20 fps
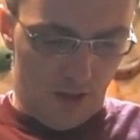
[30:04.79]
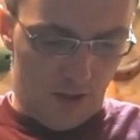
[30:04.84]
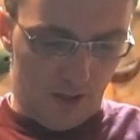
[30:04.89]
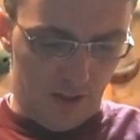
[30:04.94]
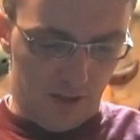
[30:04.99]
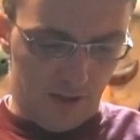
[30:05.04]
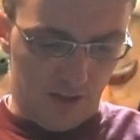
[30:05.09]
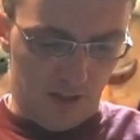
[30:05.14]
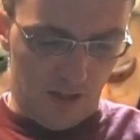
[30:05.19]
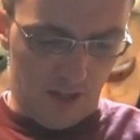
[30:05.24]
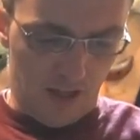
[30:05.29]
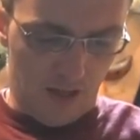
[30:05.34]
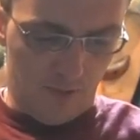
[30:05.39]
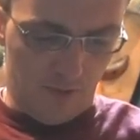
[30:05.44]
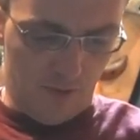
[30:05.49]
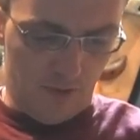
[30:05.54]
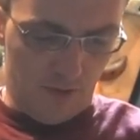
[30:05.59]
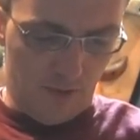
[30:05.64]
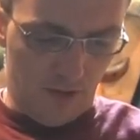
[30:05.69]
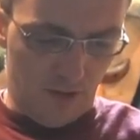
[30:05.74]
This
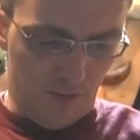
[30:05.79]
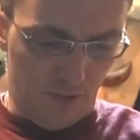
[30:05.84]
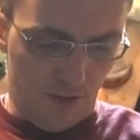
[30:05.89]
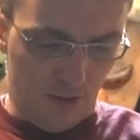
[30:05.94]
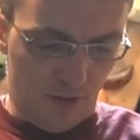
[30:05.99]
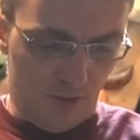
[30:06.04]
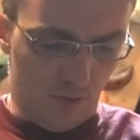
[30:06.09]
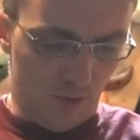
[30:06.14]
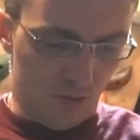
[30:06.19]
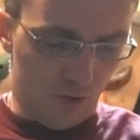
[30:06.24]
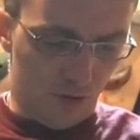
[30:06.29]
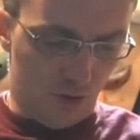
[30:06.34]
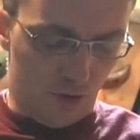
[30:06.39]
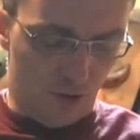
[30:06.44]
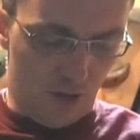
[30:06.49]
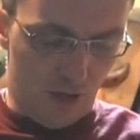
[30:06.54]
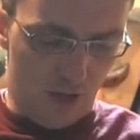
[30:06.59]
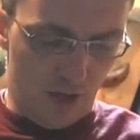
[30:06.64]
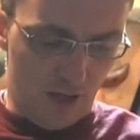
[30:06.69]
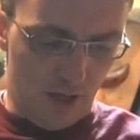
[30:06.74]
time, maybe we'll
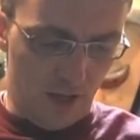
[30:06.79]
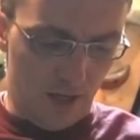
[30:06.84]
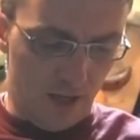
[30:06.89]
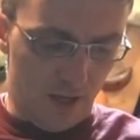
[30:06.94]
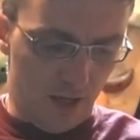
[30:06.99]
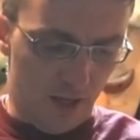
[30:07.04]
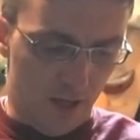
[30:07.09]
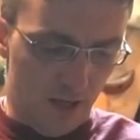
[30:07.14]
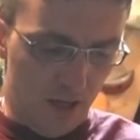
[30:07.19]
try